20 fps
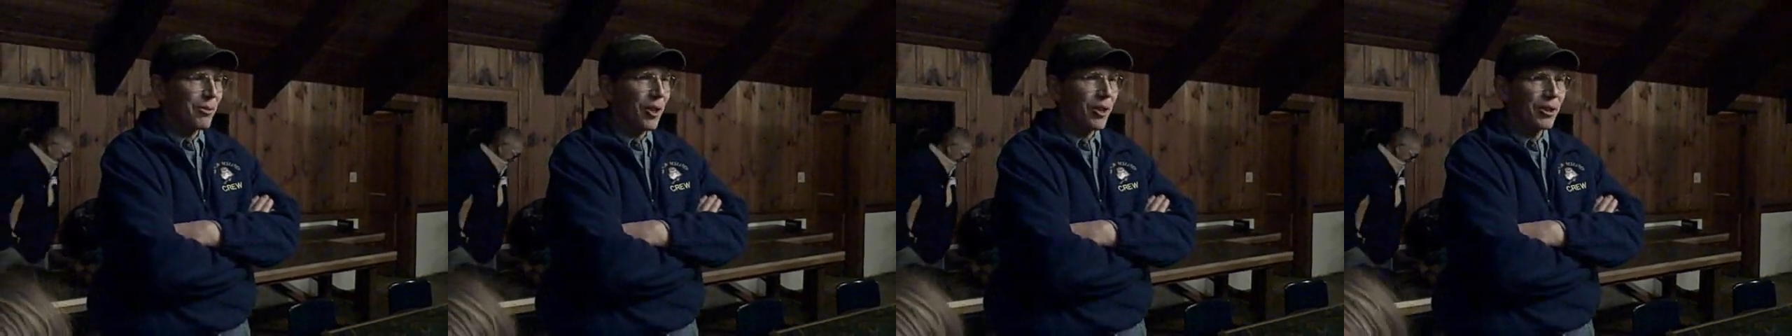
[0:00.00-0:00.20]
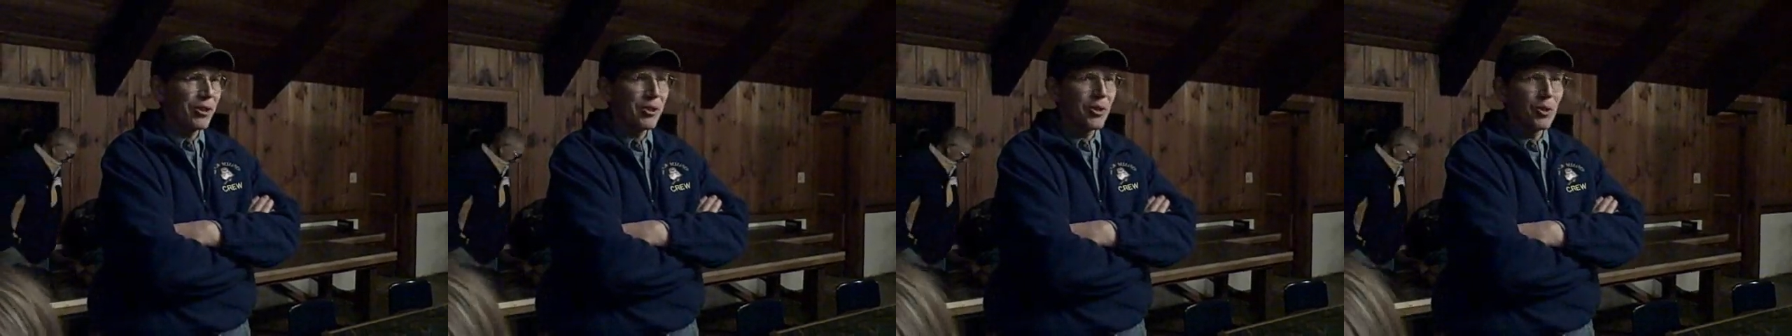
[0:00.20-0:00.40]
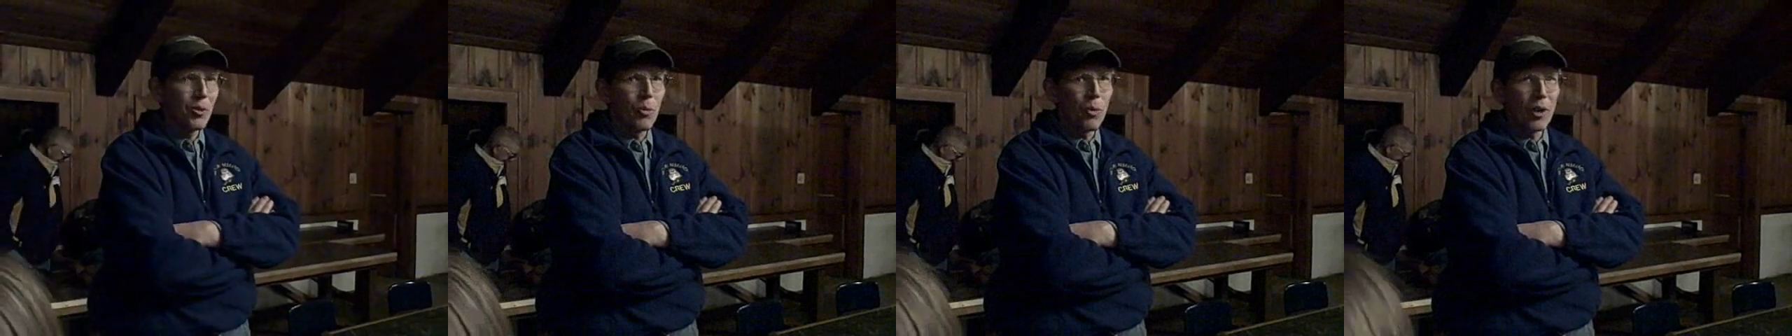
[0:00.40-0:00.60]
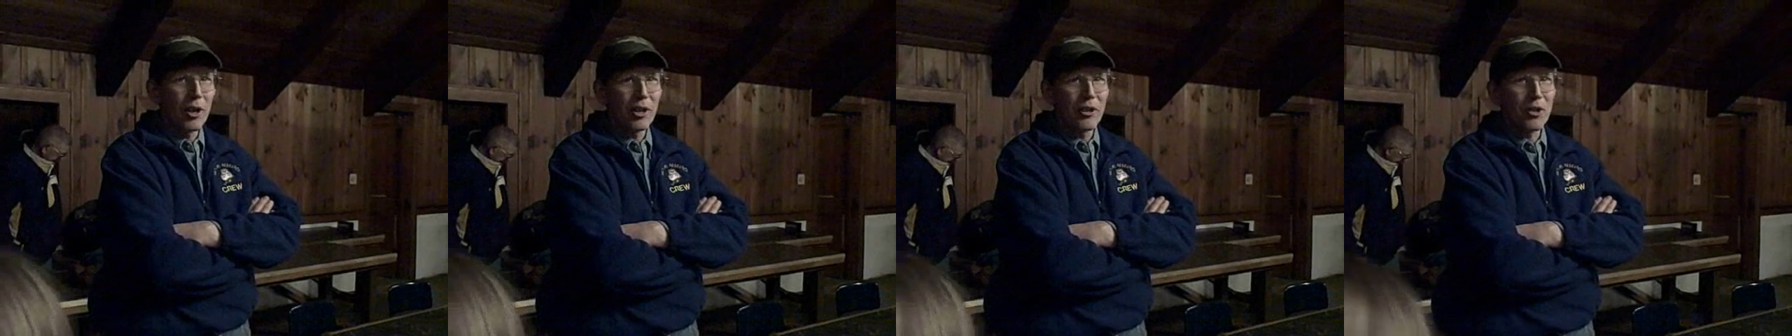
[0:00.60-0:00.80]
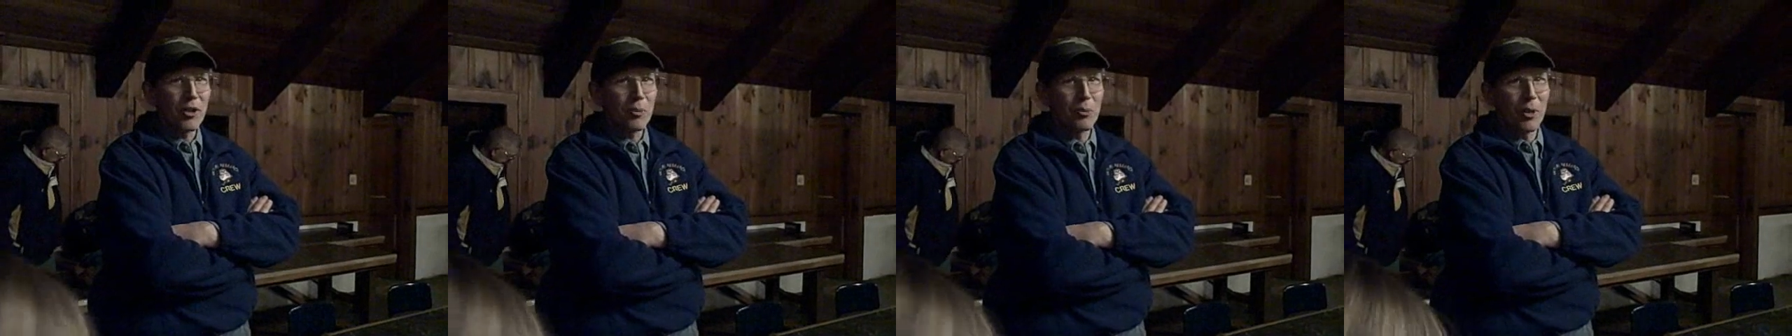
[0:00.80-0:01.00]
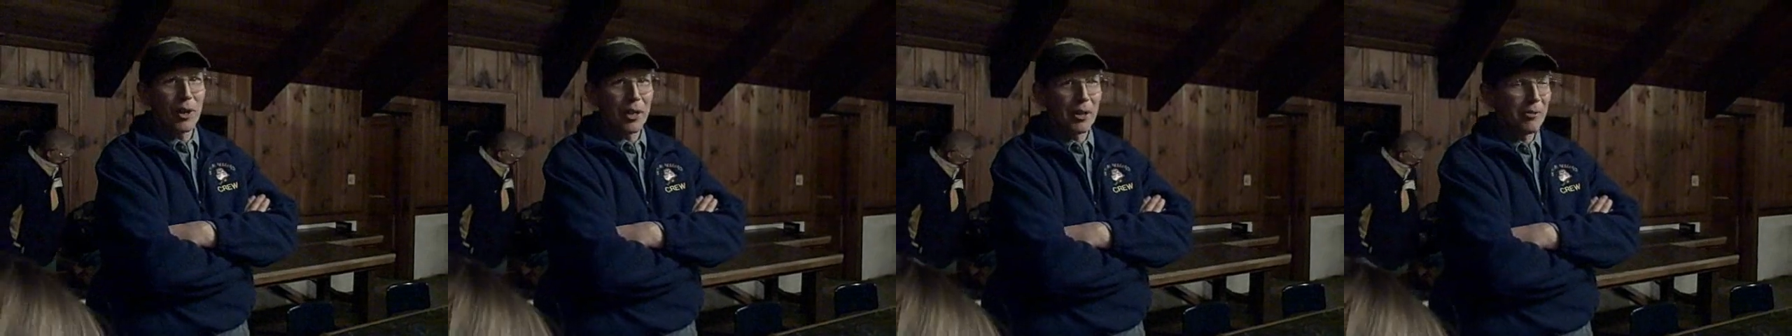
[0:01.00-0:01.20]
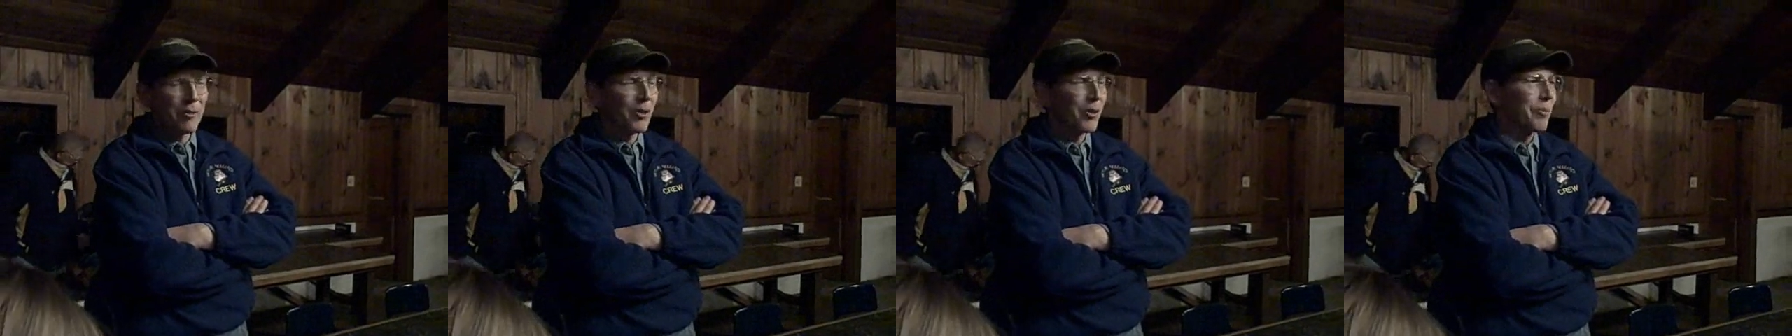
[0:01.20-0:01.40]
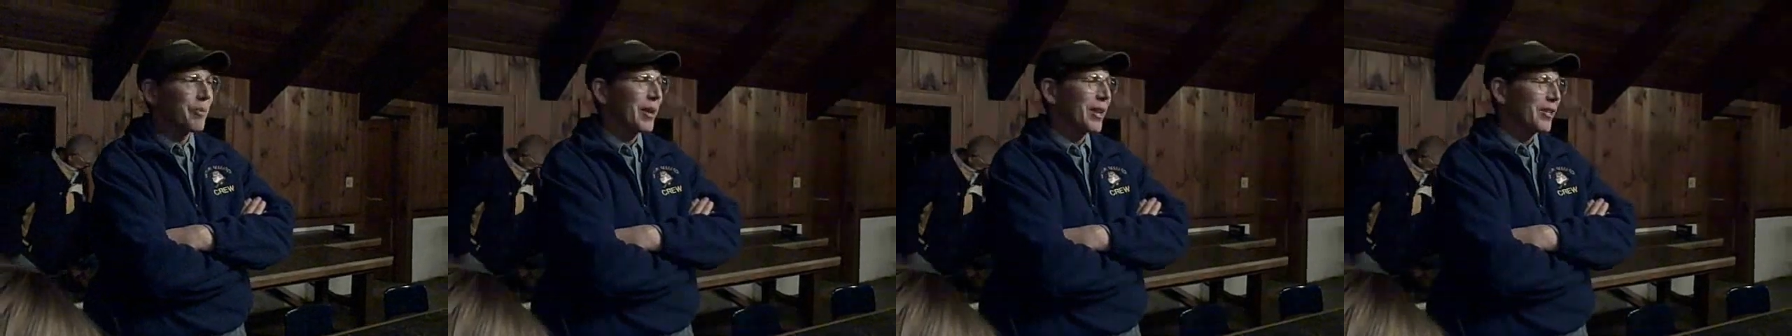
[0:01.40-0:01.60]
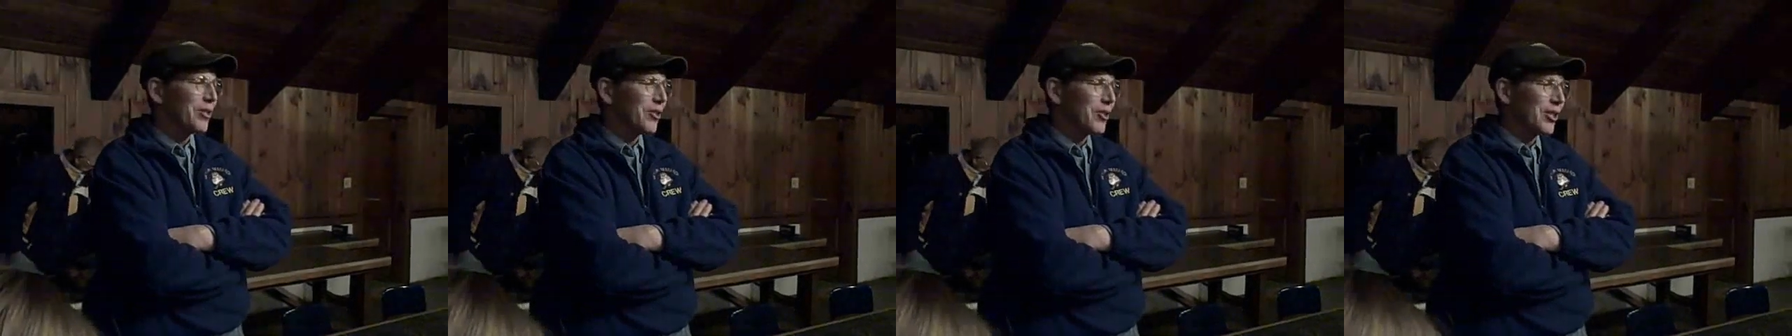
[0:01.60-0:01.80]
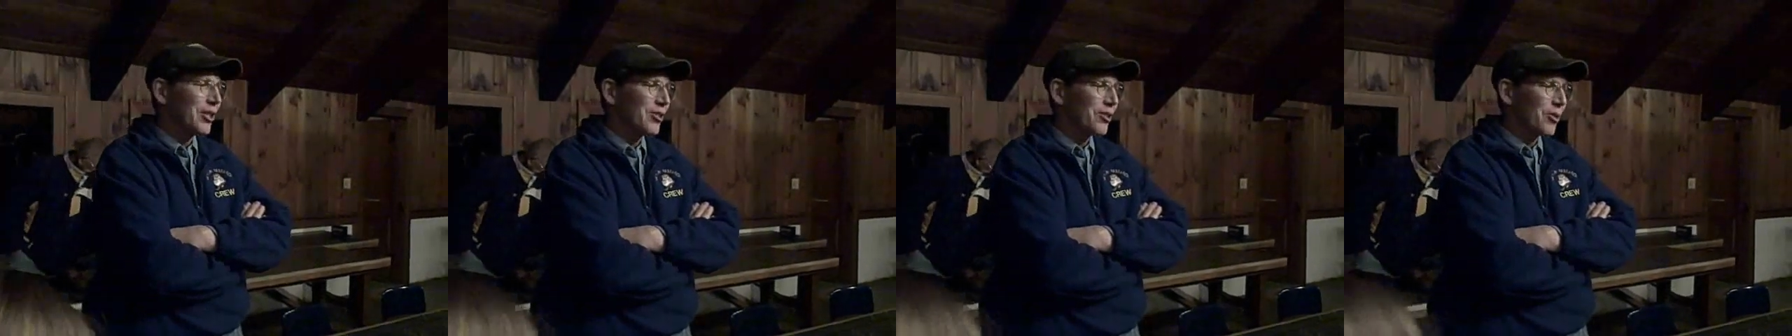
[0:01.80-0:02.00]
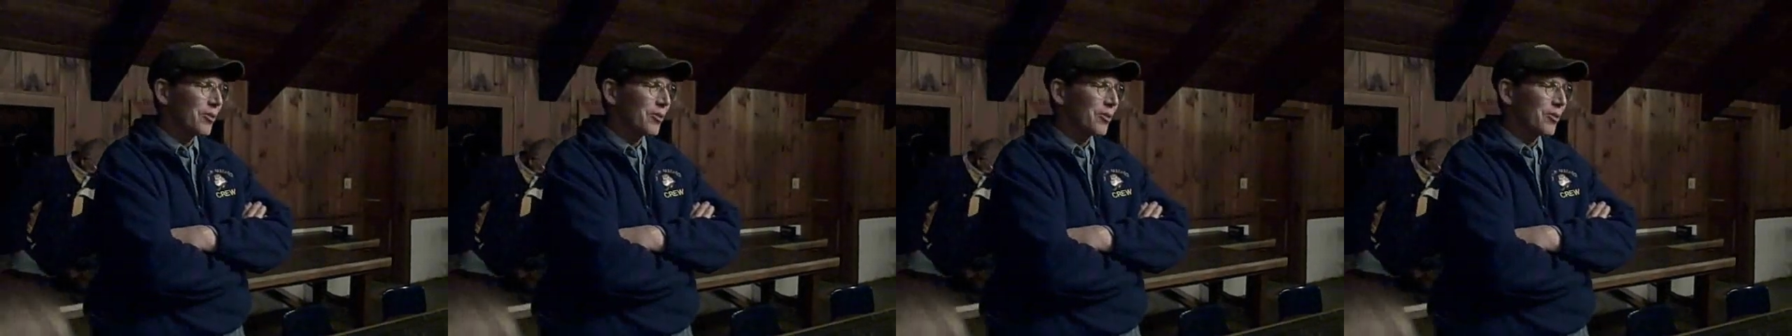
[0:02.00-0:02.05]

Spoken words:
volunteer work, and some writing for their magazine.